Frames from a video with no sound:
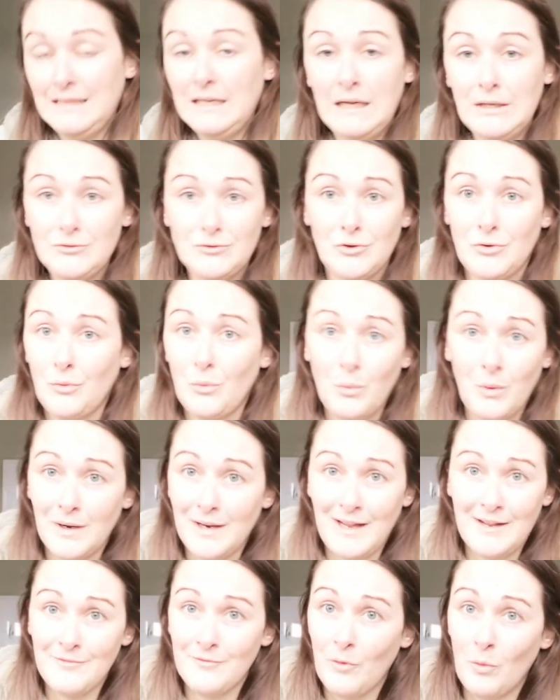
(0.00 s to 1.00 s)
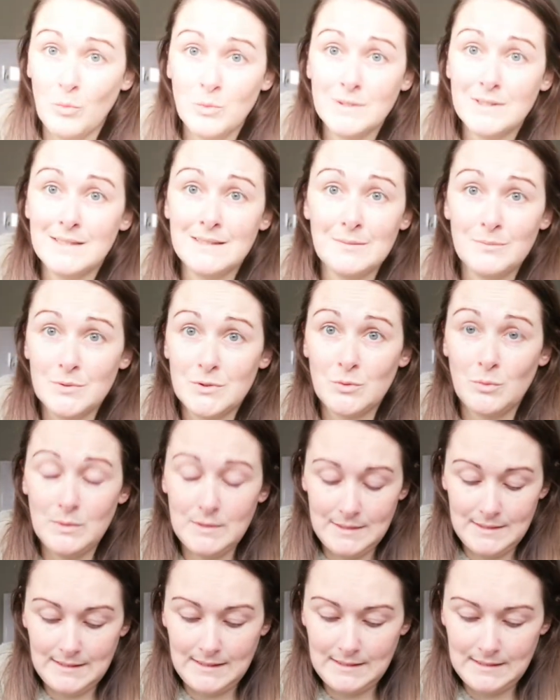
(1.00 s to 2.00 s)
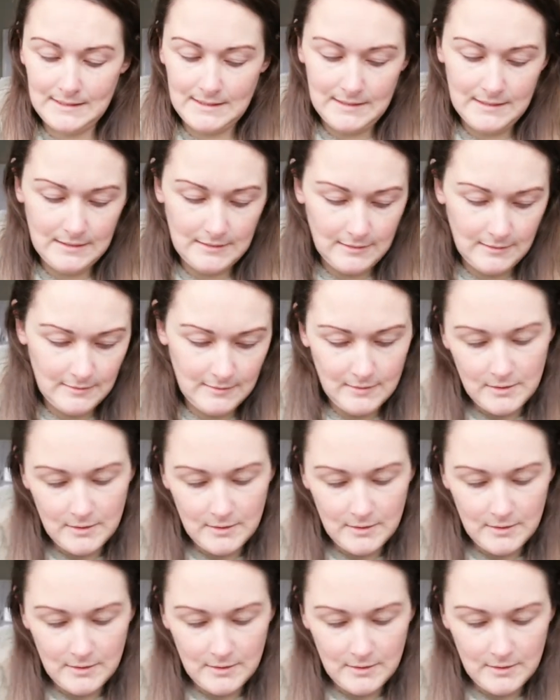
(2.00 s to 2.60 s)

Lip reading: can't tell you what I ordered. I'm so excited.